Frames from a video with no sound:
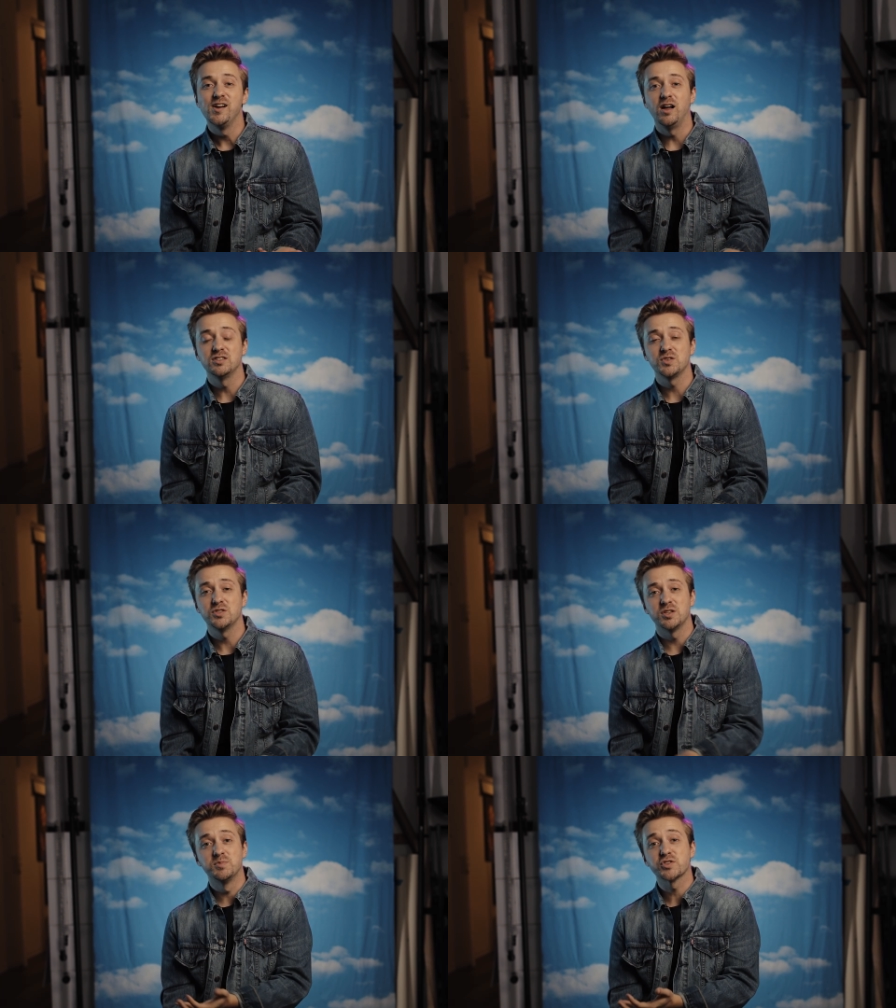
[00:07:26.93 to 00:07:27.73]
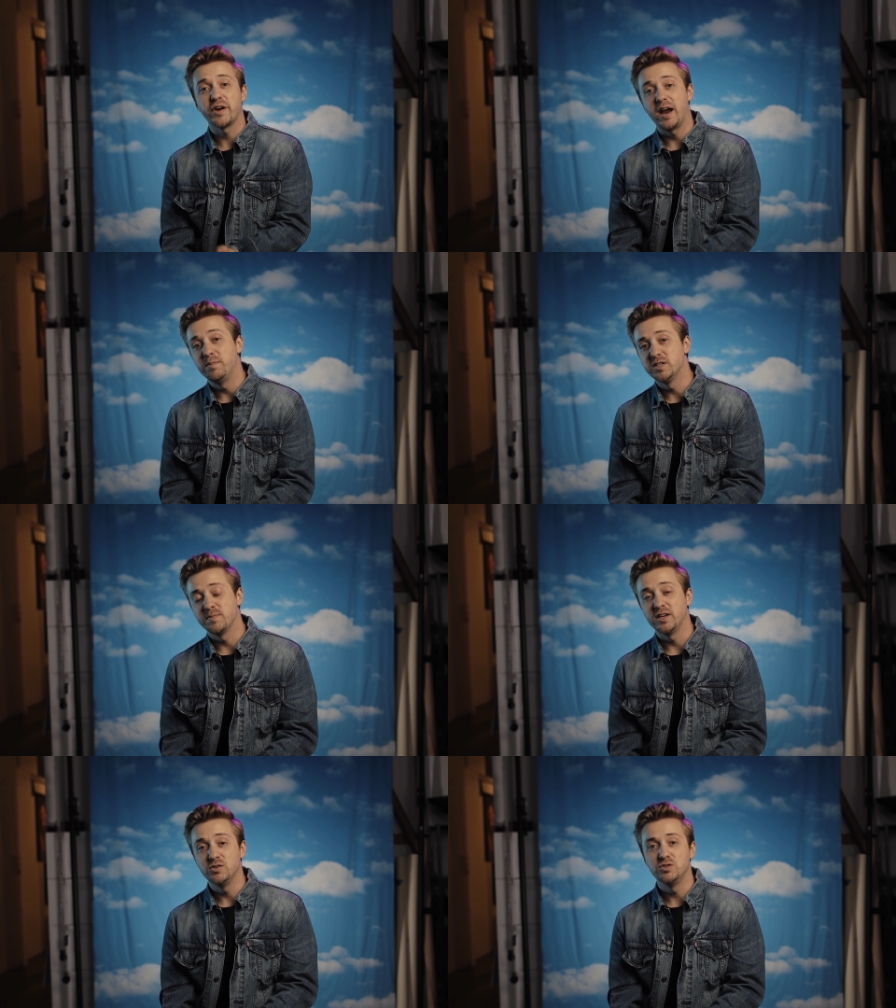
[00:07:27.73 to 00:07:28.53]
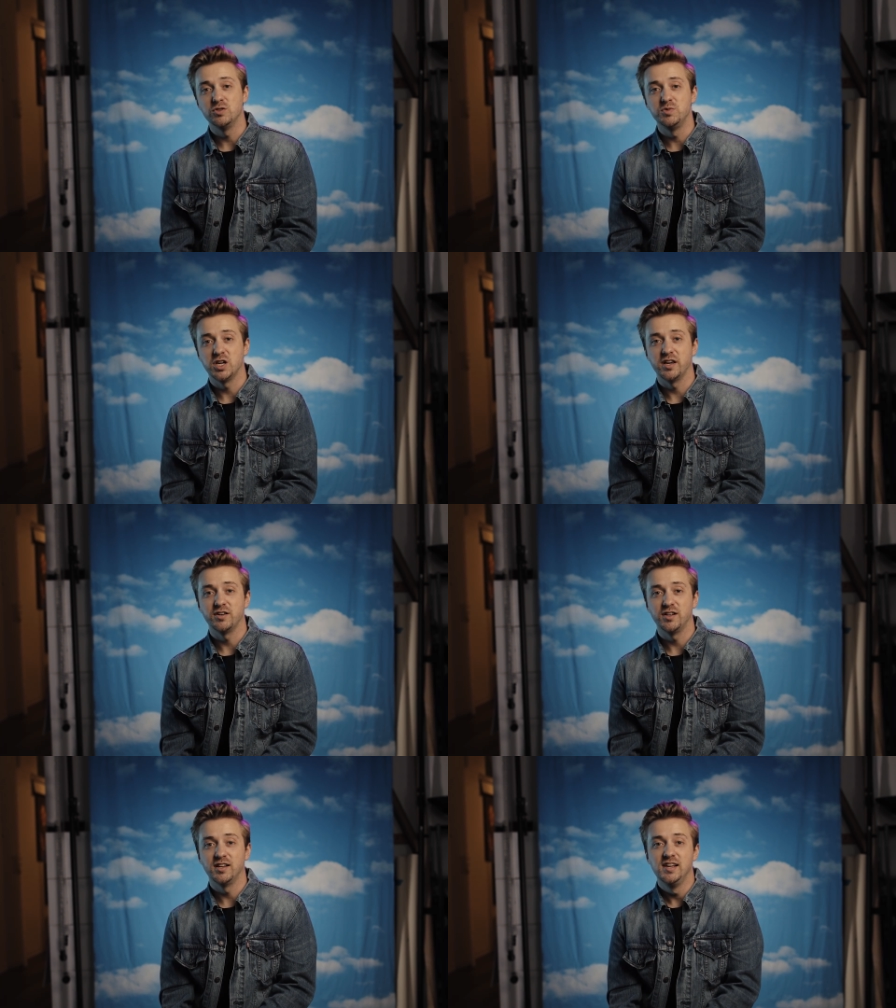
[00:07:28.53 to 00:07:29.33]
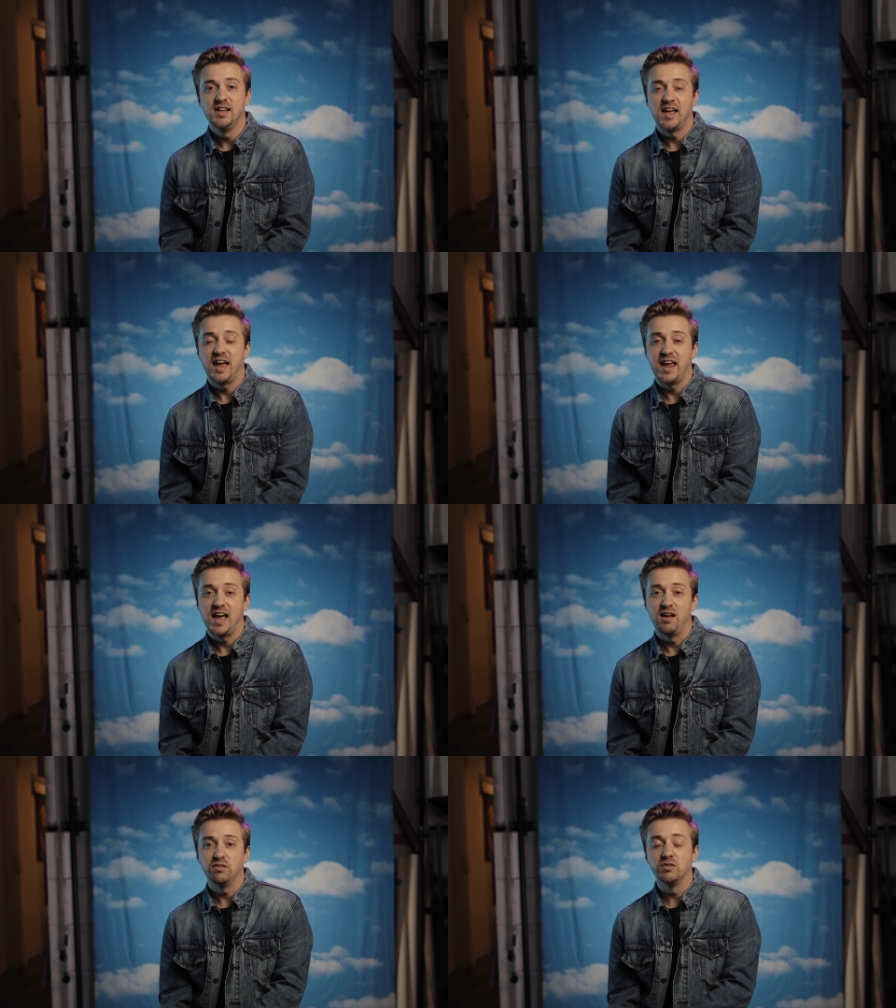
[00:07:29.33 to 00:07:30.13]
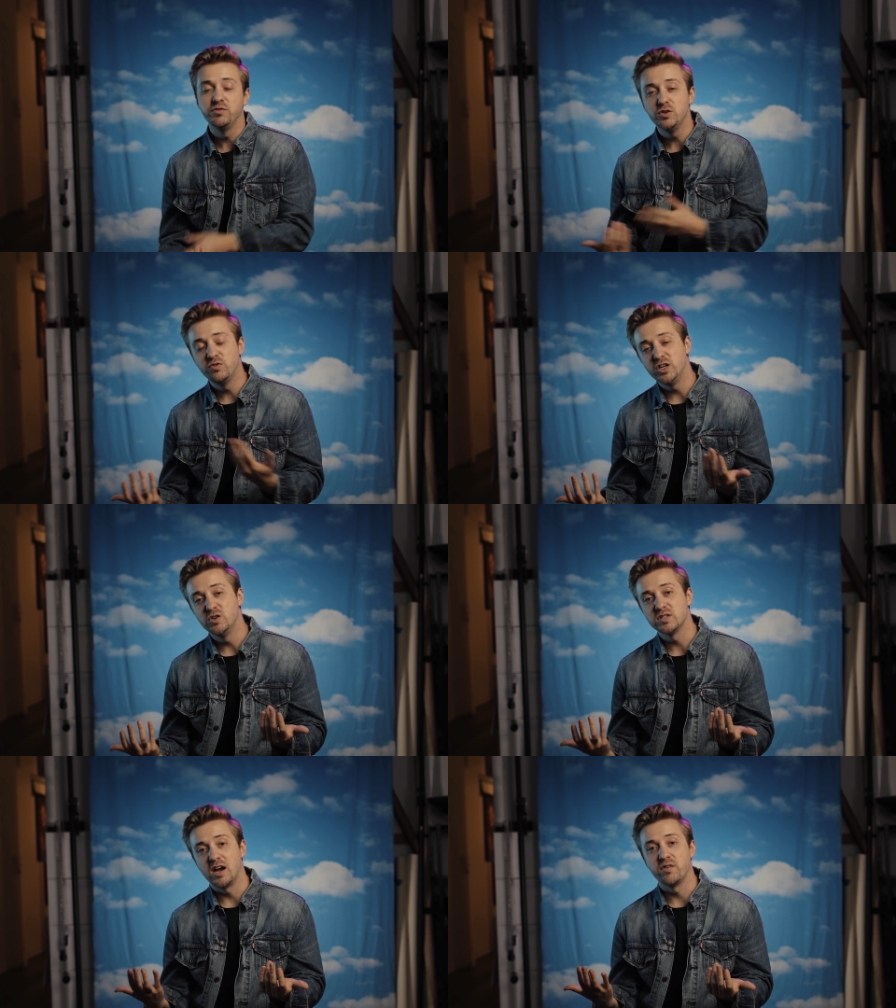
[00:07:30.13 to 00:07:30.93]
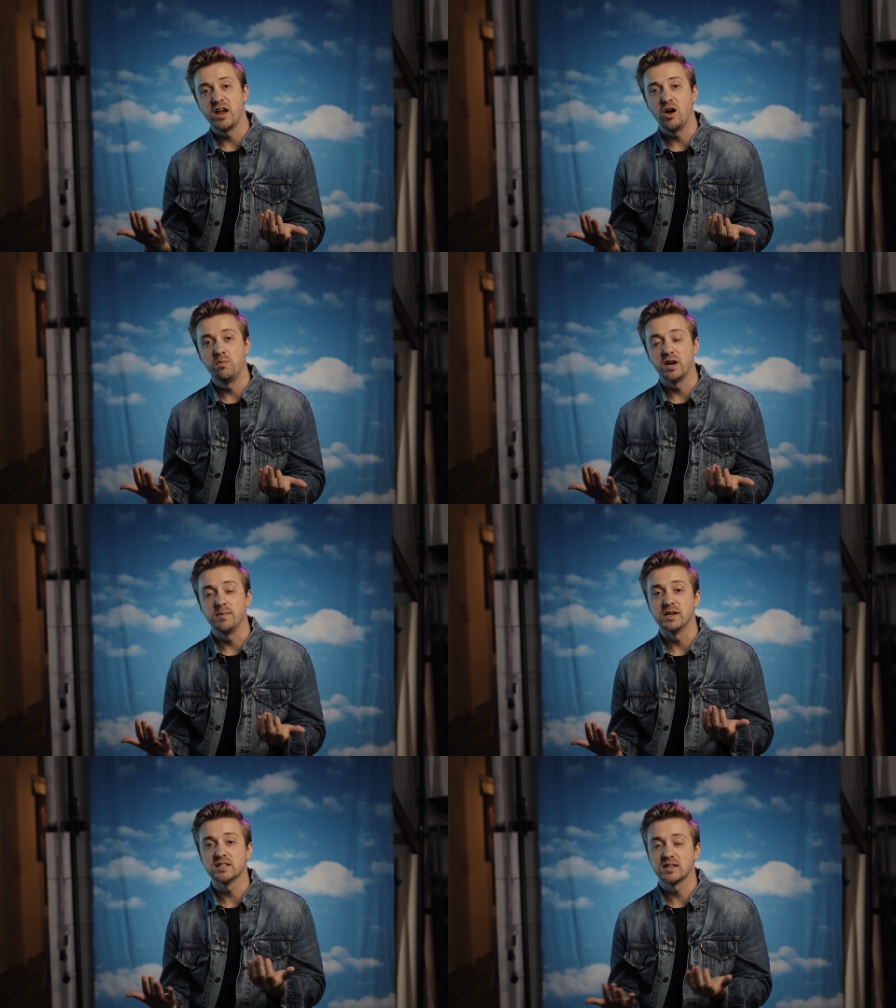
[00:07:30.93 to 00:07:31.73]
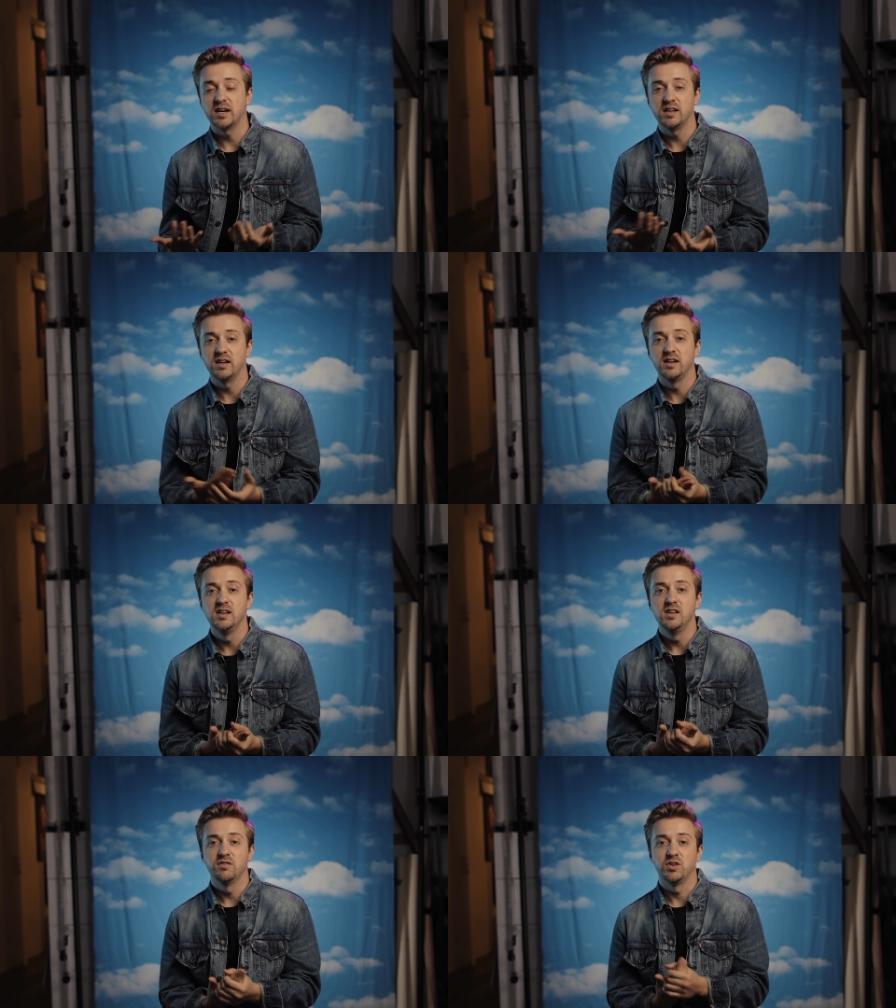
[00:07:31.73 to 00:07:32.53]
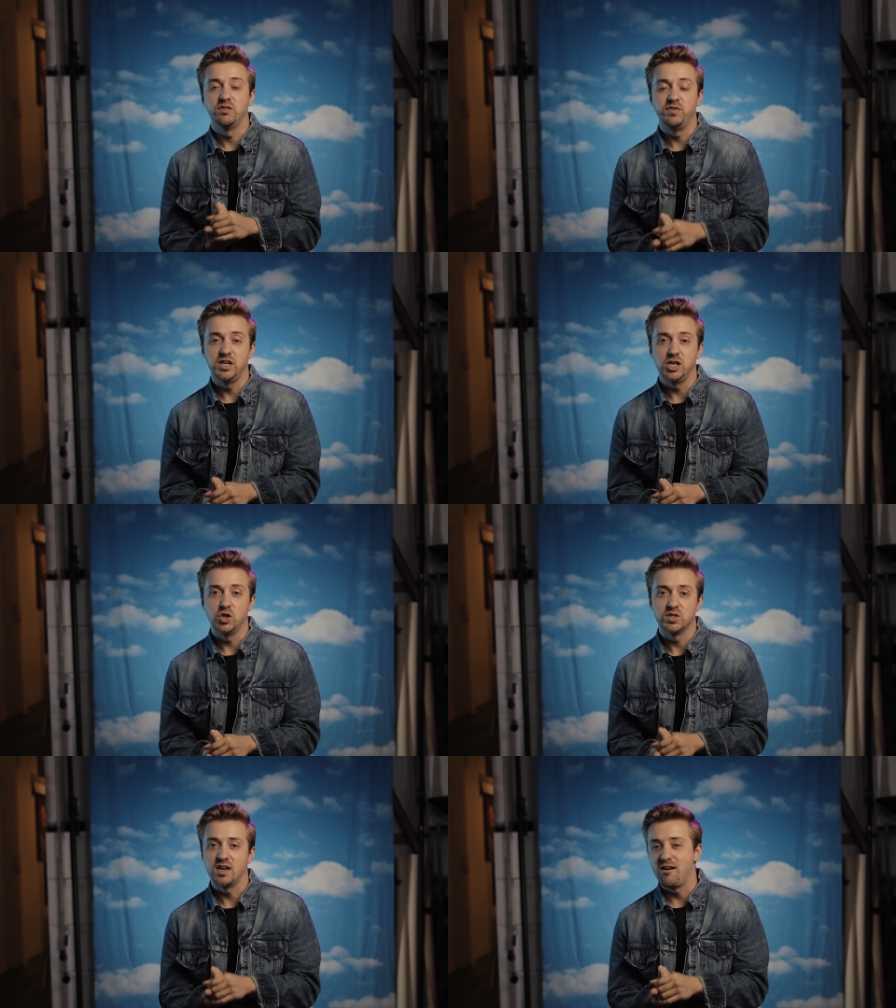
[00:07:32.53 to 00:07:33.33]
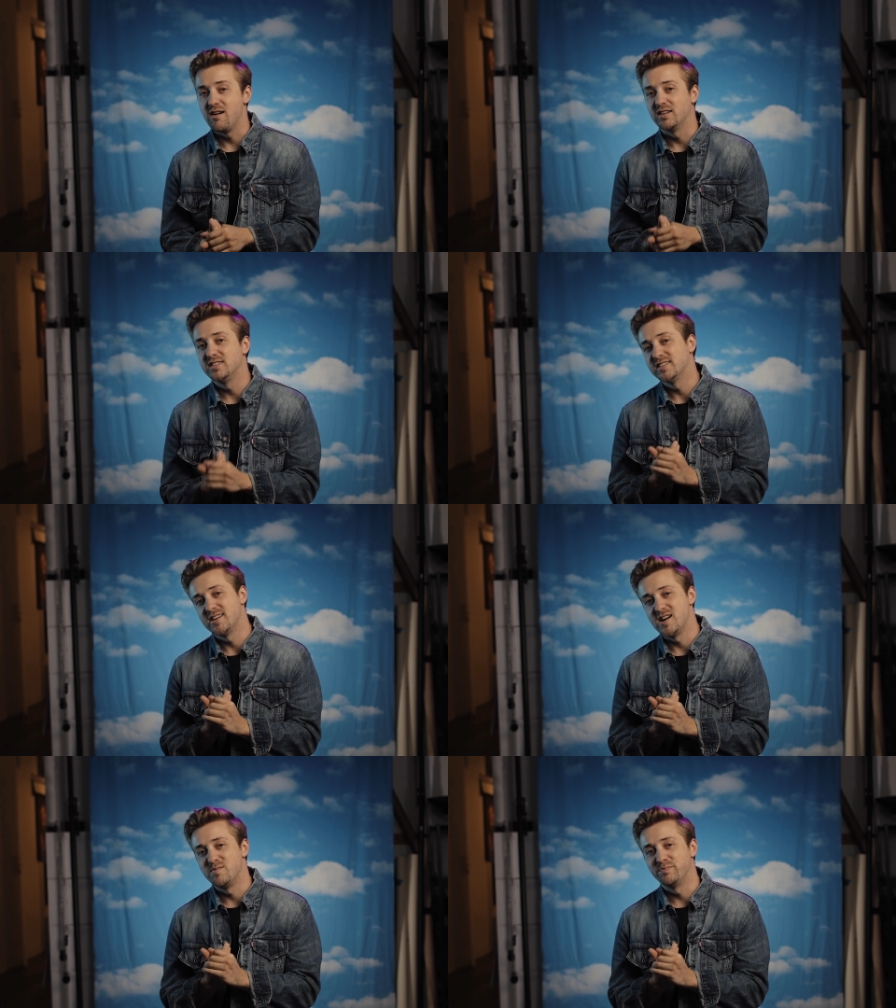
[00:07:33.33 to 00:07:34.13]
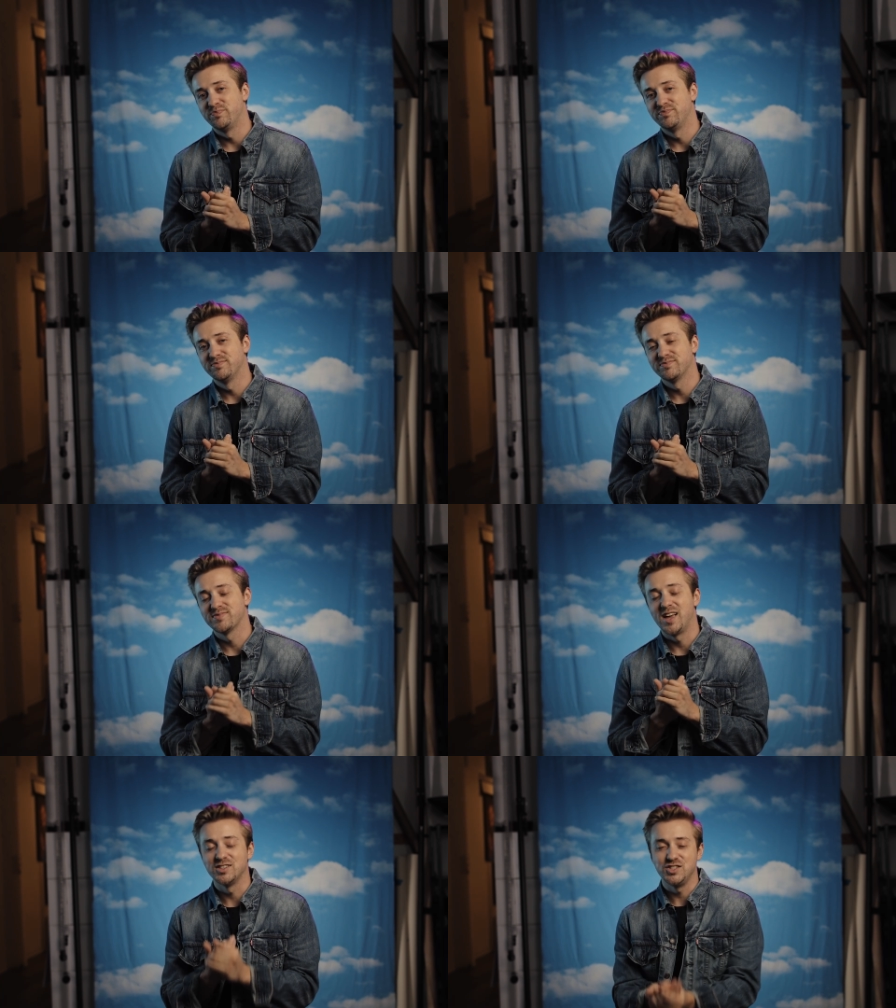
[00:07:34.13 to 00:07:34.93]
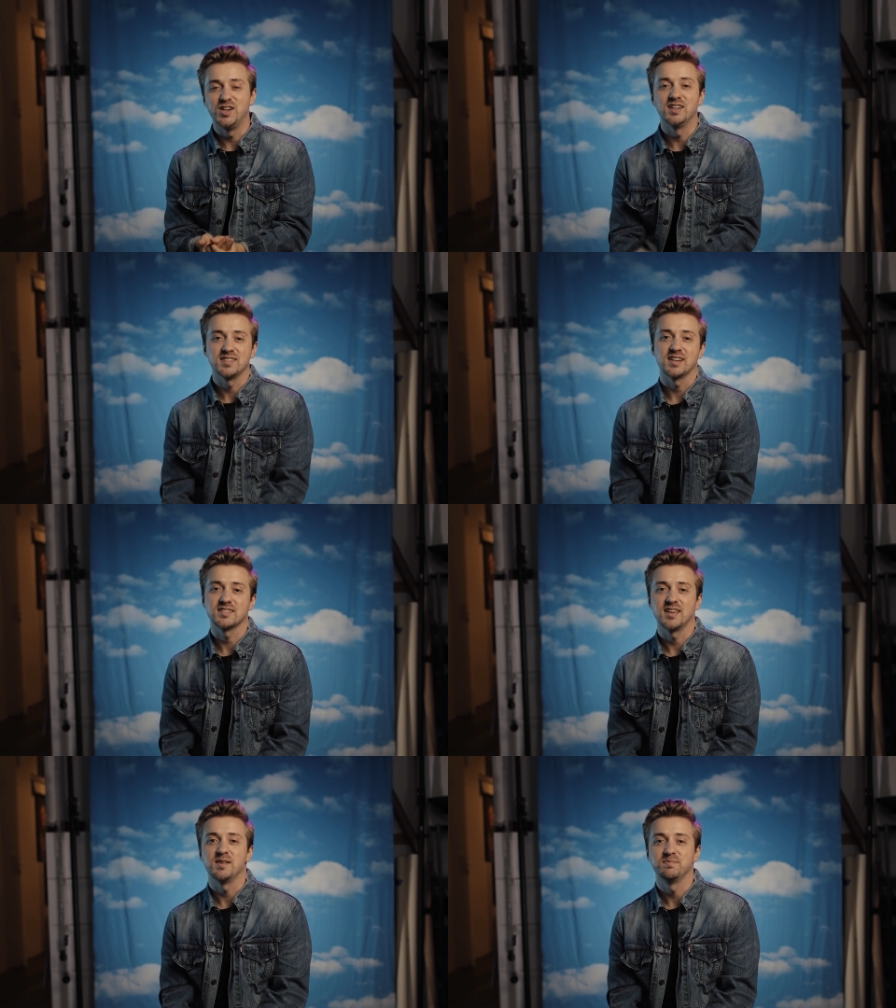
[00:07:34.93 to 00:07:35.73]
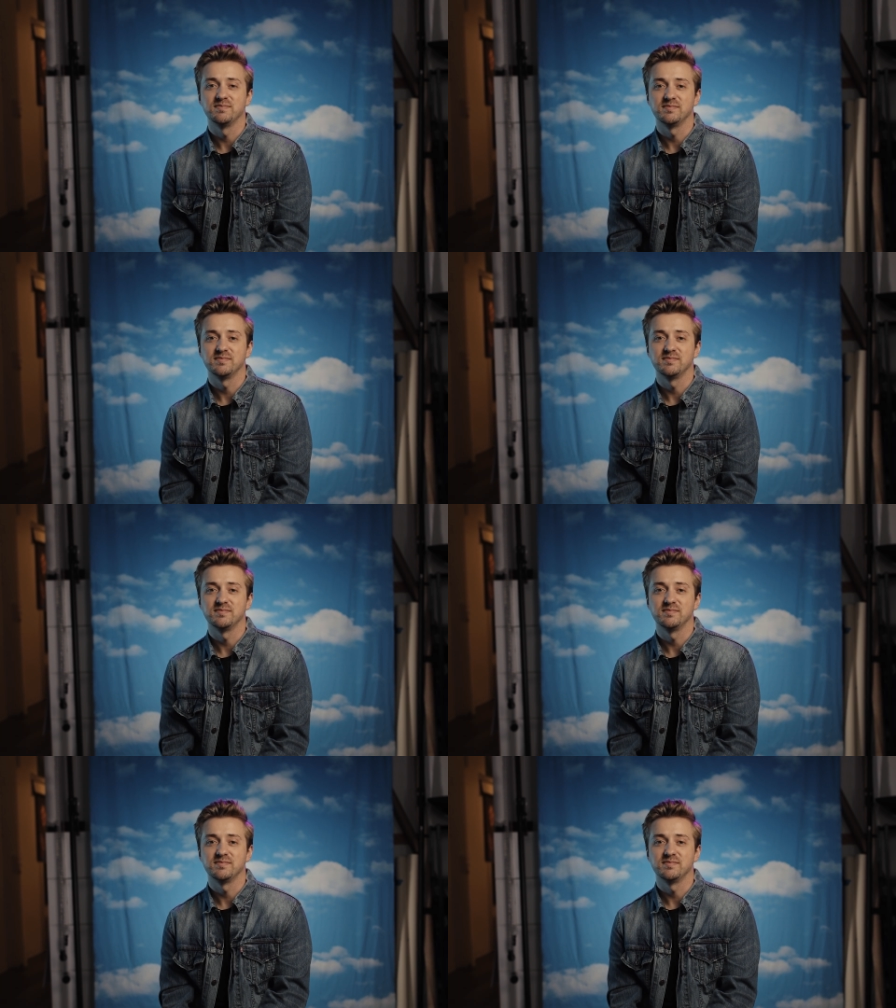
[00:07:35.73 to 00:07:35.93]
Also subscribe to my YouTube channel. I have a few videos out now, but I'm excited for the videos that are to come. I'll see you guys next time.